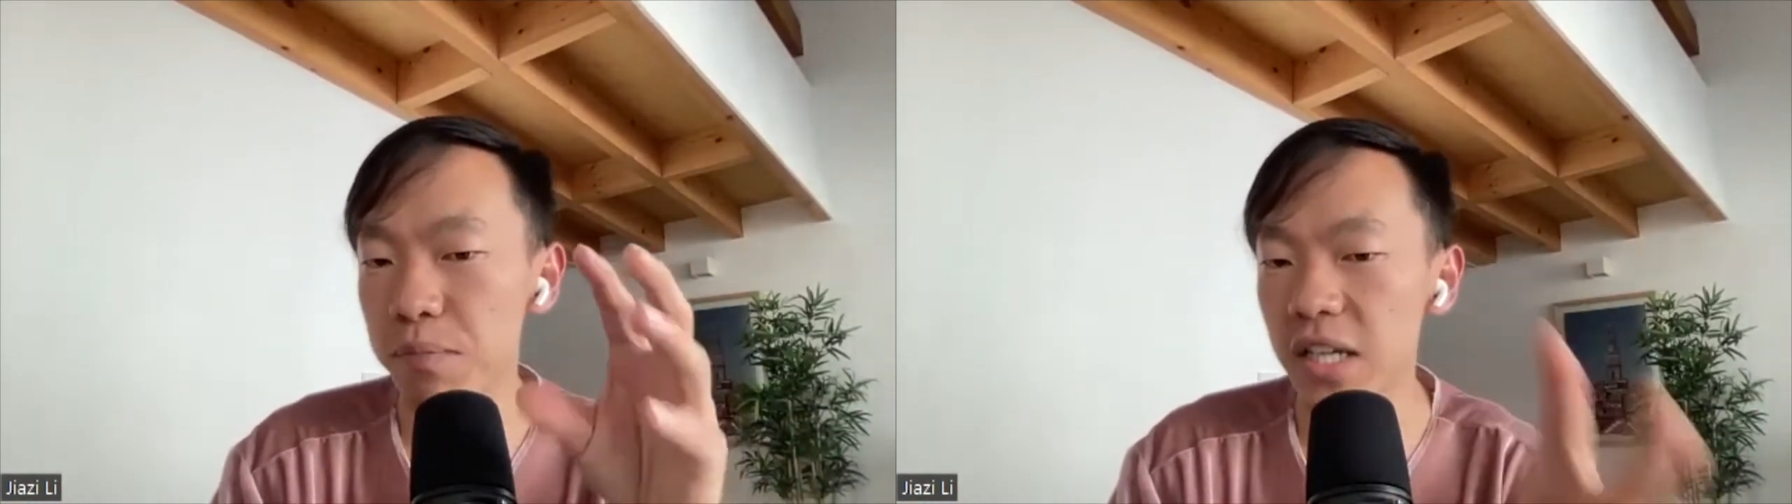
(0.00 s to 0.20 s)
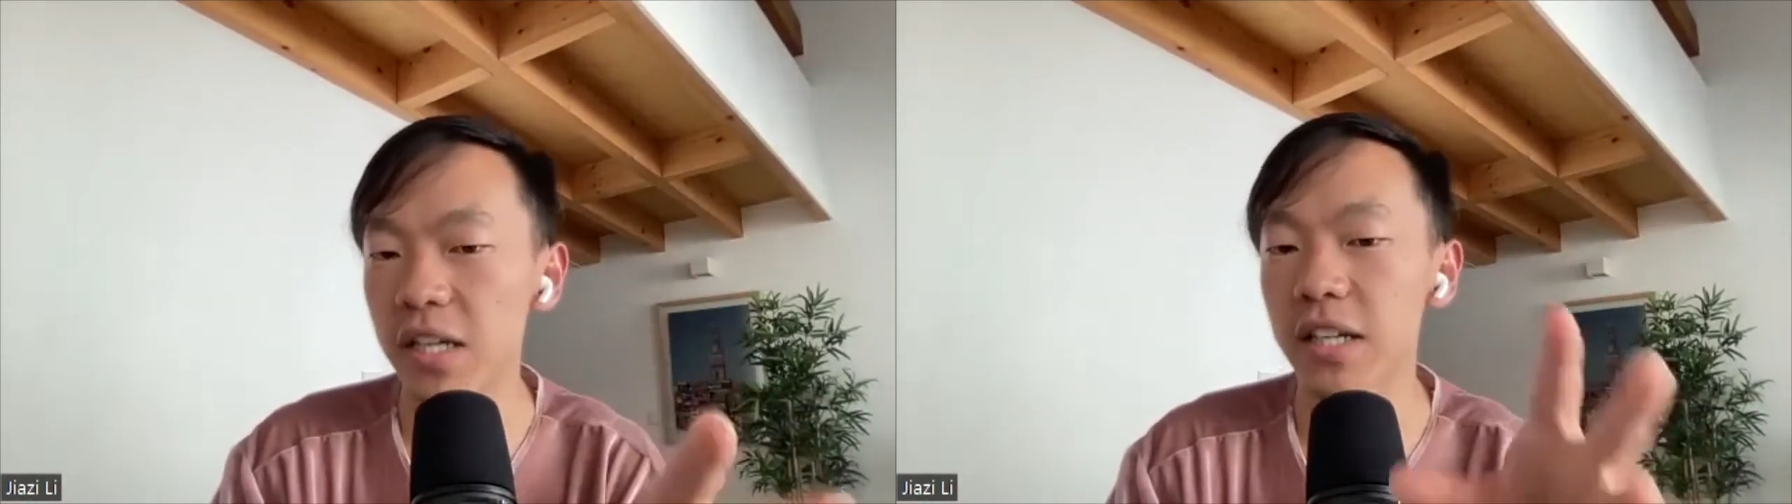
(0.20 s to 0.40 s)

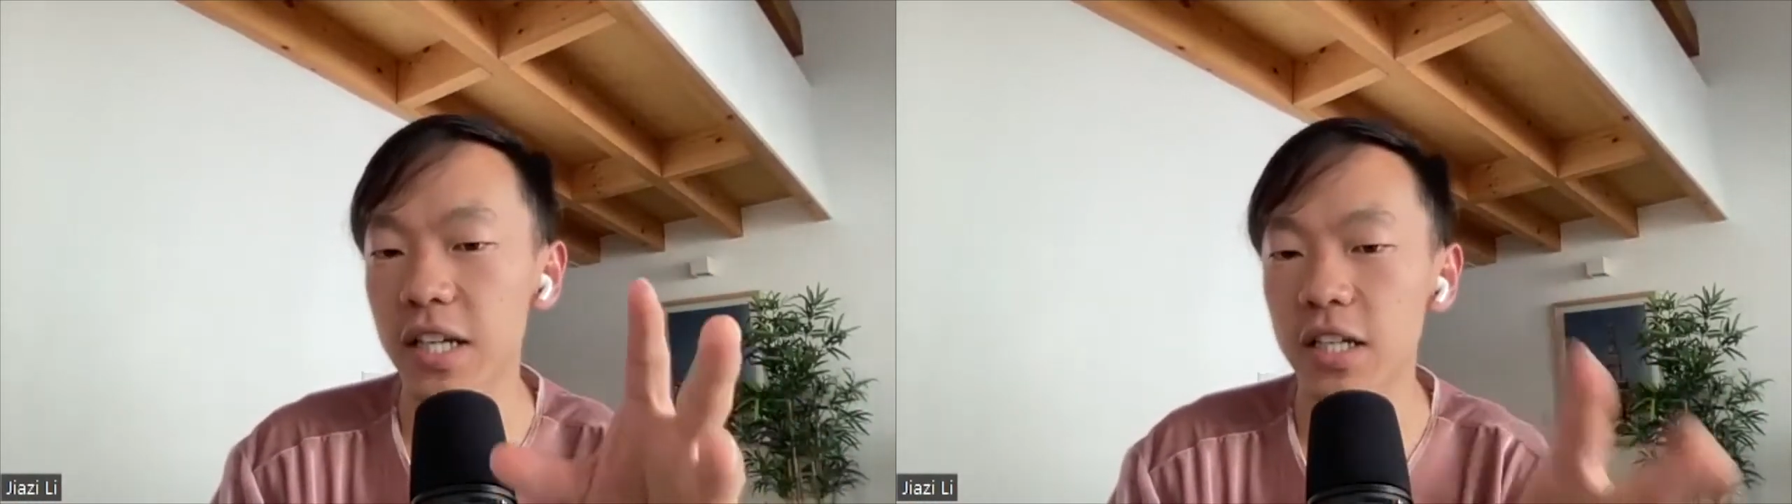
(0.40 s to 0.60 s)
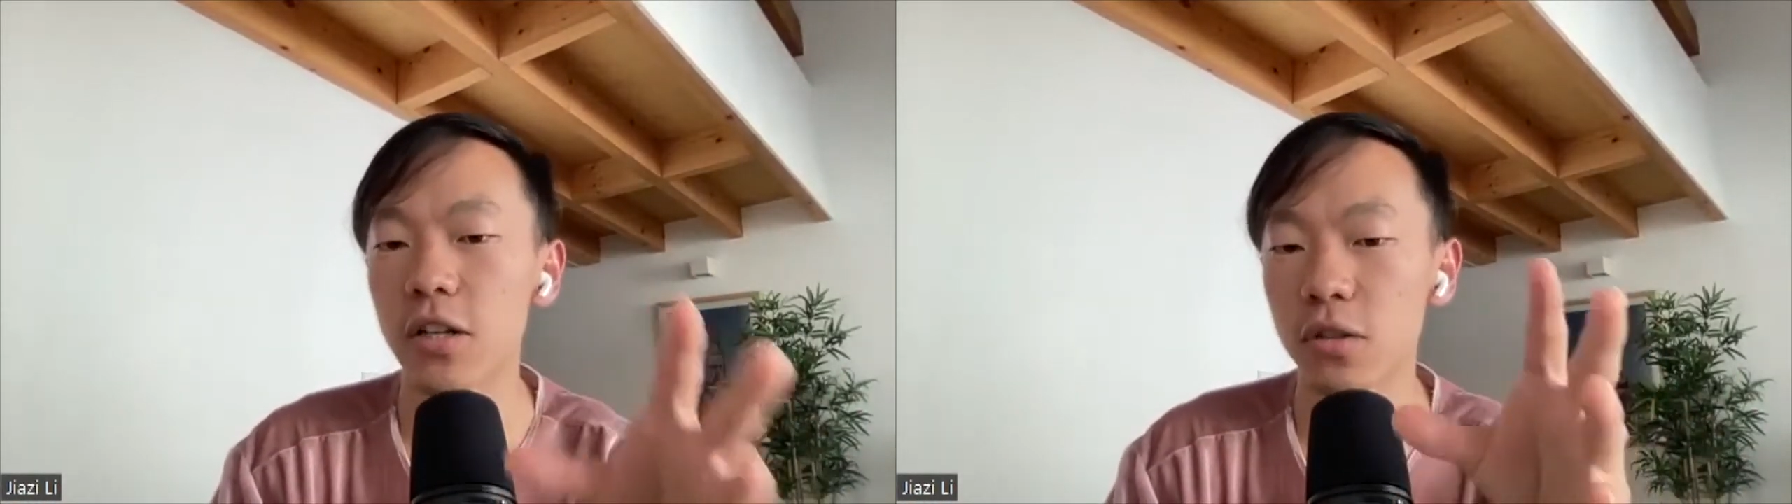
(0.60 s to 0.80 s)
being
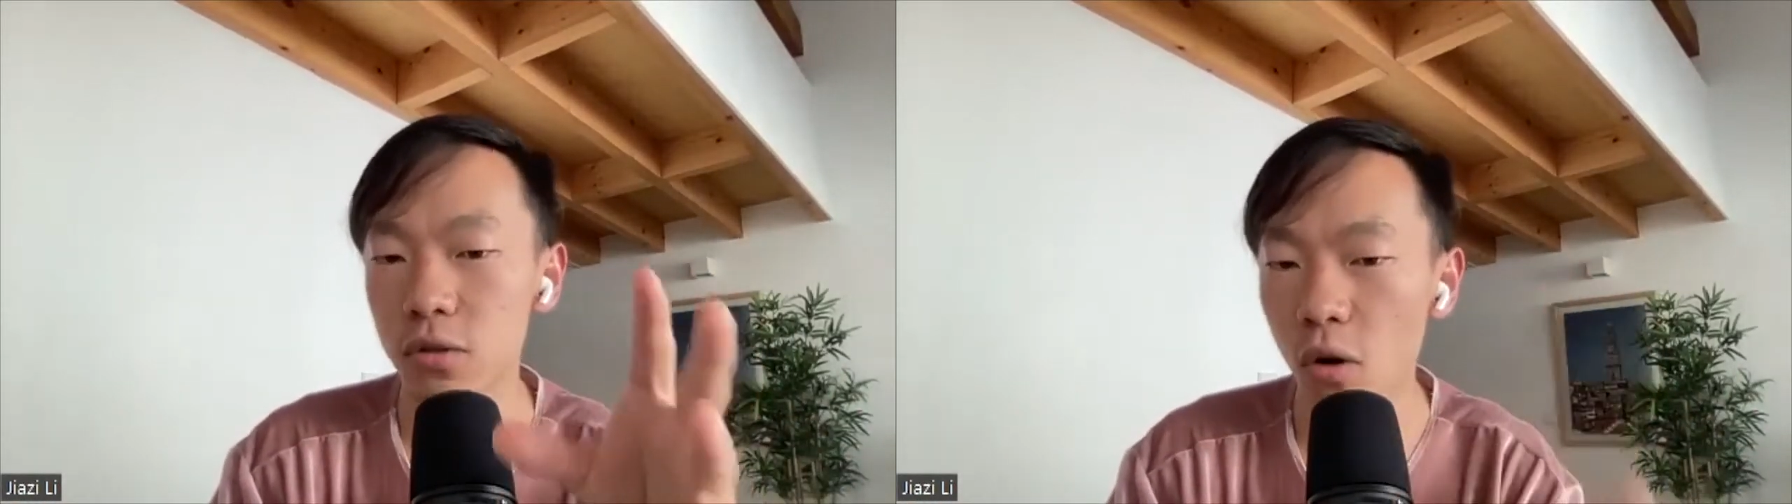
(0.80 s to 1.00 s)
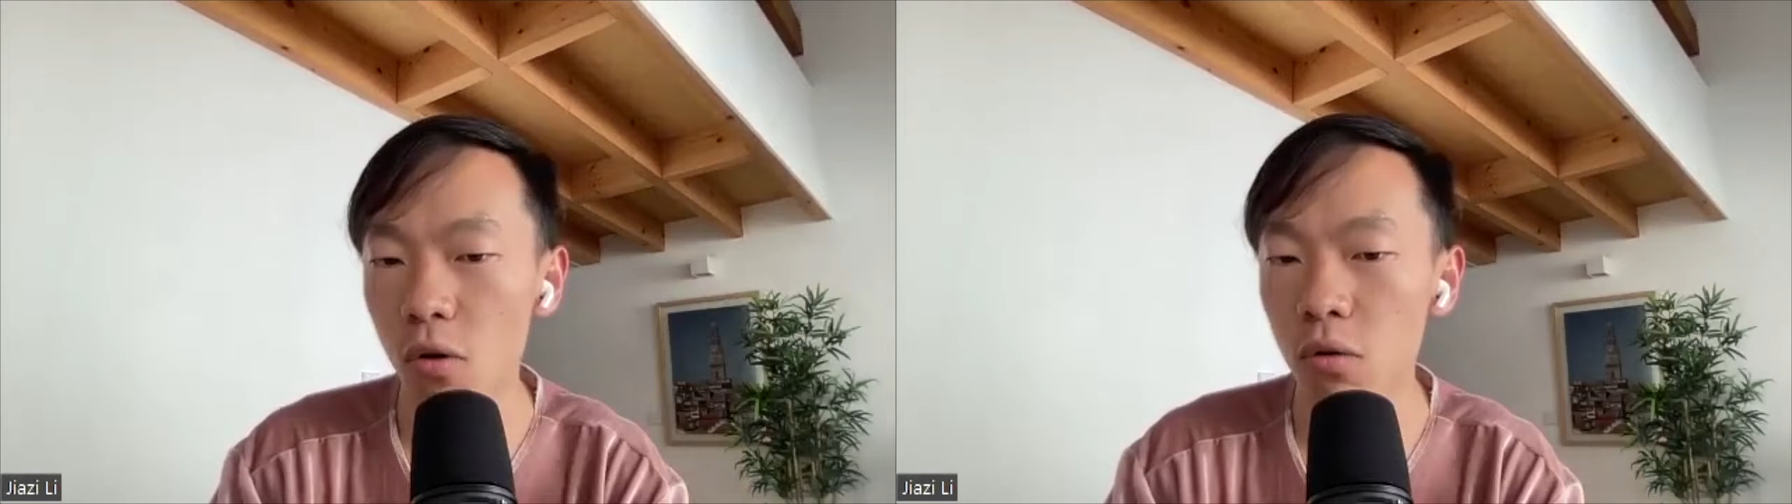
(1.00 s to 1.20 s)
in the
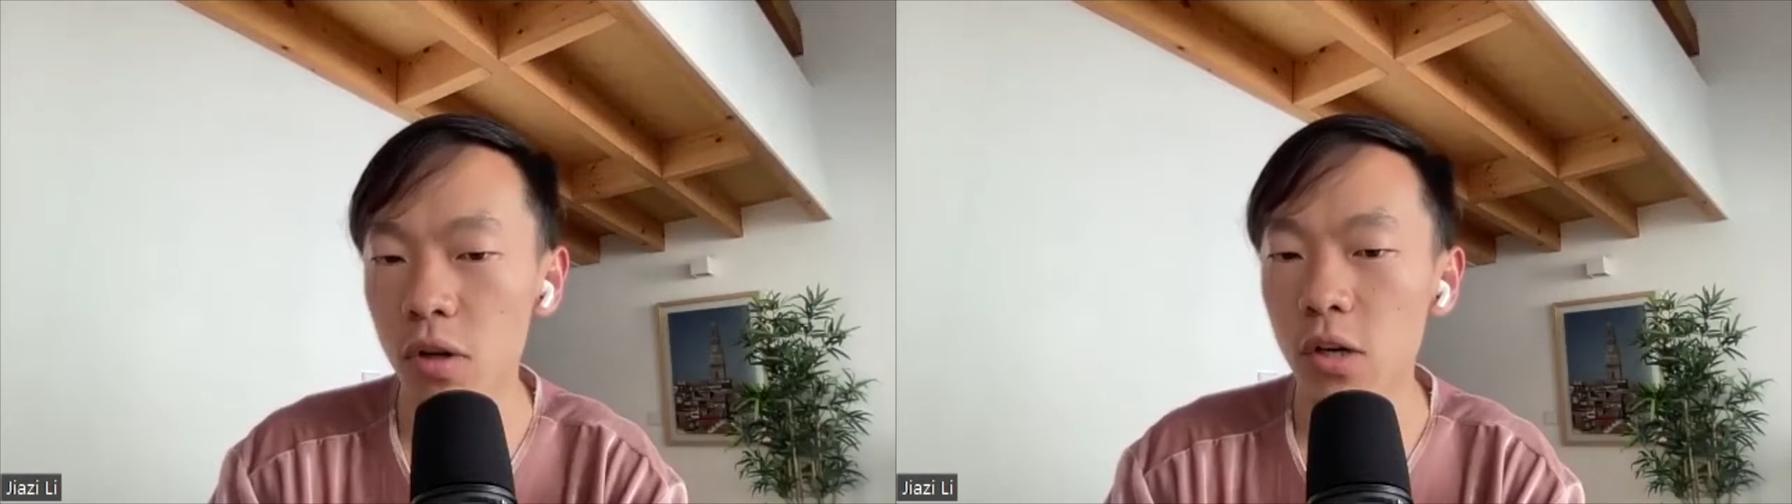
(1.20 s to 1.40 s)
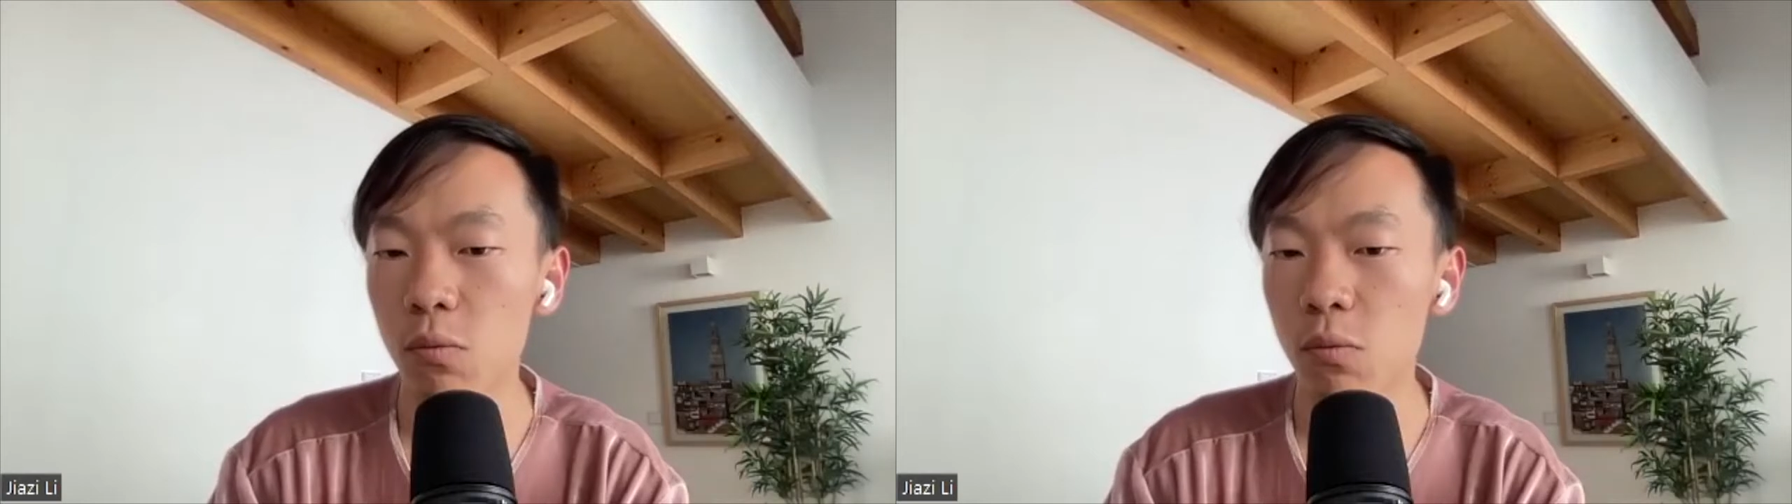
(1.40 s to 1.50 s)
zone,